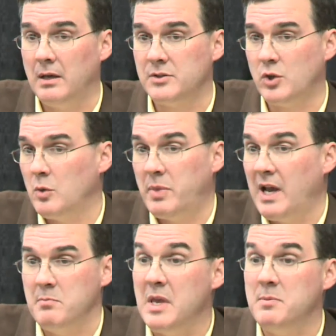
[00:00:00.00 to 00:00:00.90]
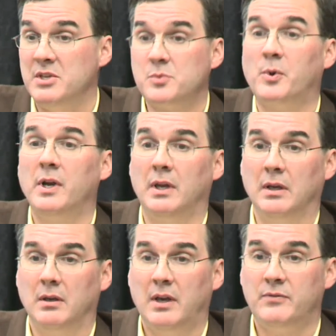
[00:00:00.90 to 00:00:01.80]
so by maybe
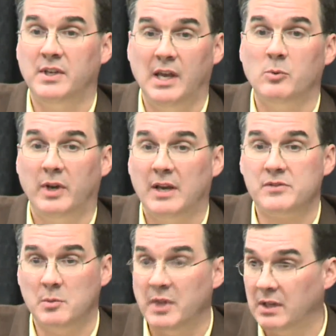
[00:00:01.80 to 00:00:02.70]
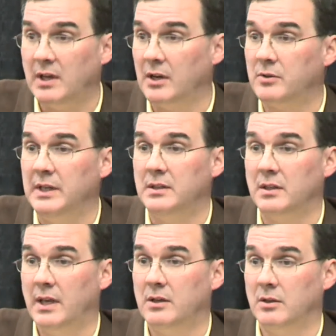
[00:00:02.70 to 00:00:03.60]
spring, FDA would have something concrete
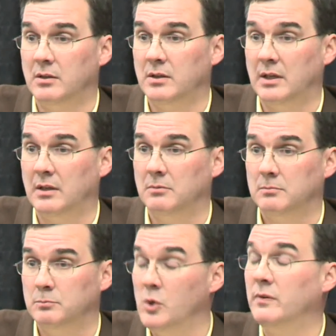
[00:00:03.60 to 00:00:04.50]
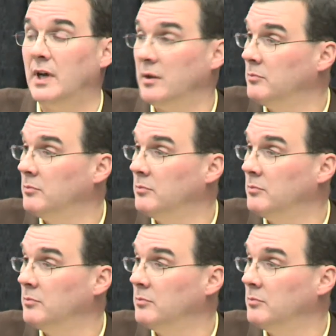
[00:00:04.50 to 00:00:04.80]
that they could move on.